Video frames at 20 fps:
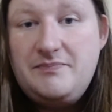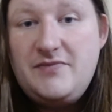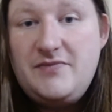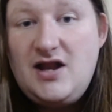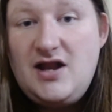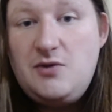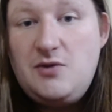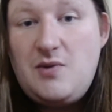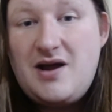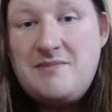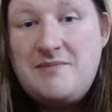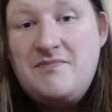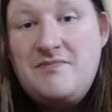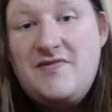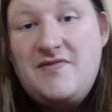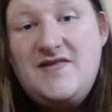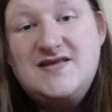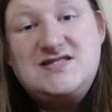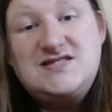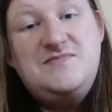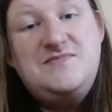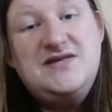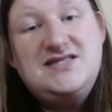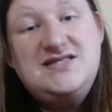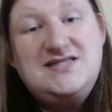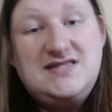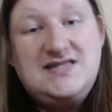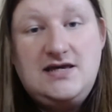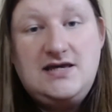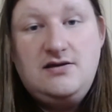anyway, this has been
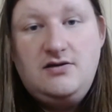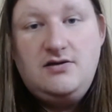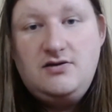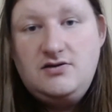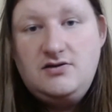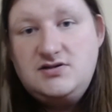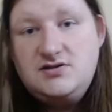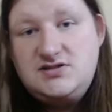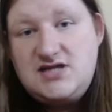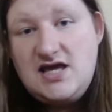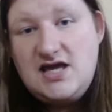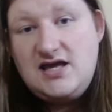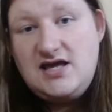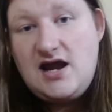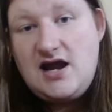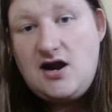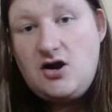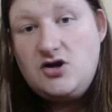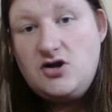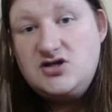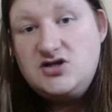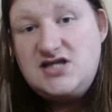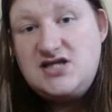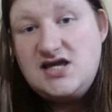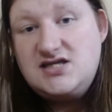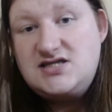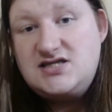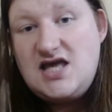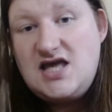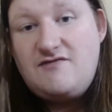Z. Take care, stay
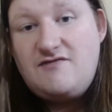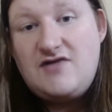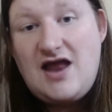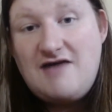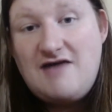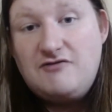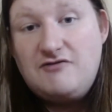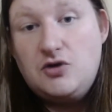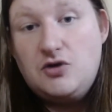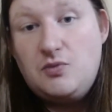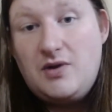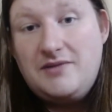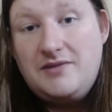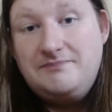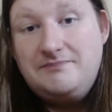safe, and have a good one.